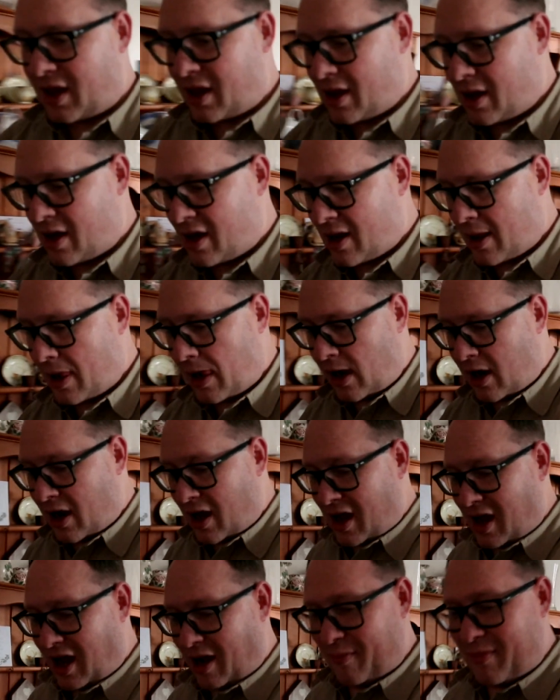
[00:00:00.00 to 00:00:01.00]

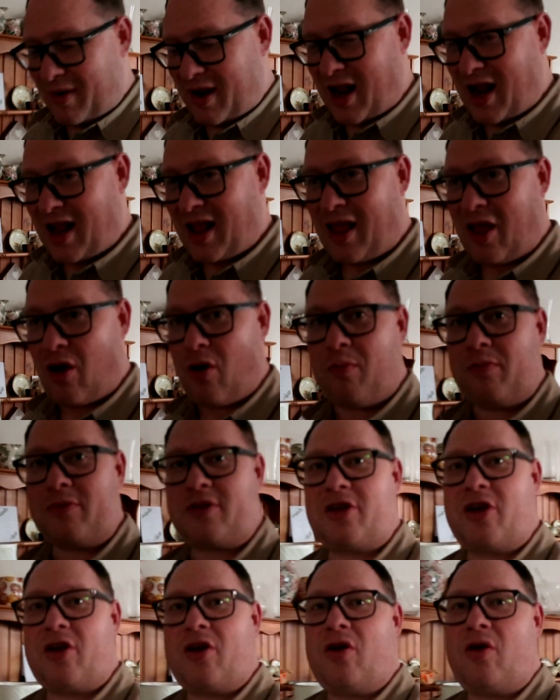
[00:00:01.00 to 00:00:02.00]
I'm nearly up
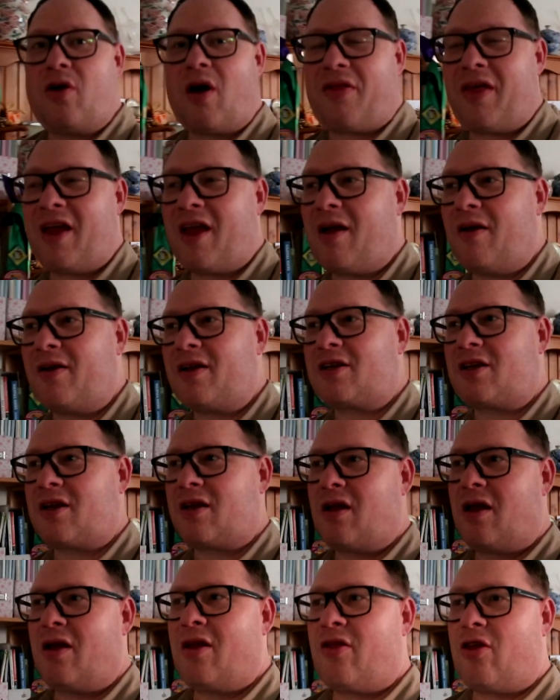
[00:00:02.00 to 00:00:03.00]
to, I think it's
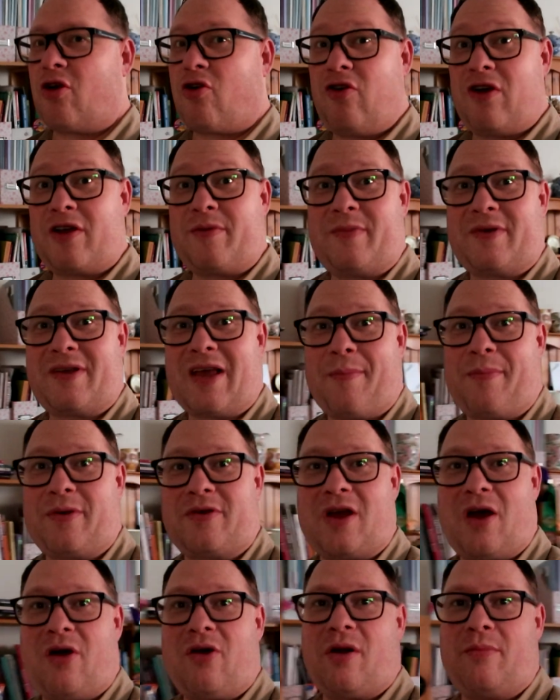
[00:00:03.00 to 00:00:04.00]
the Christmas
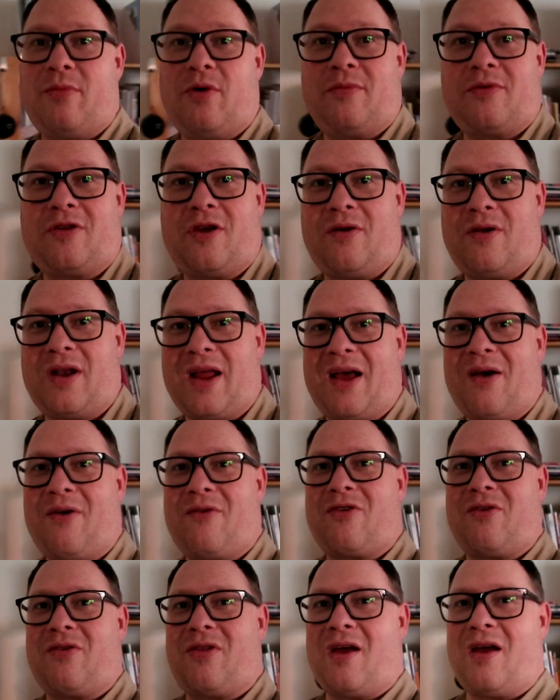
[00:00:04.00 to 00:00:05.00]
episode I'm up to now,
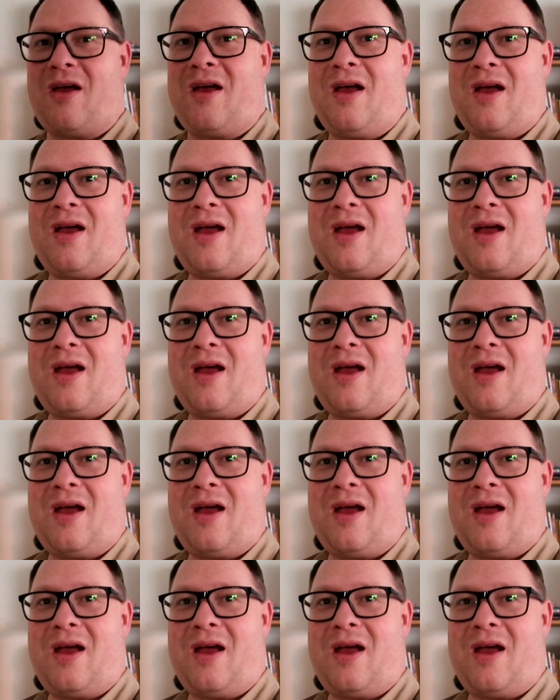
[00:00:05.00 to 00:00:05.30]
so the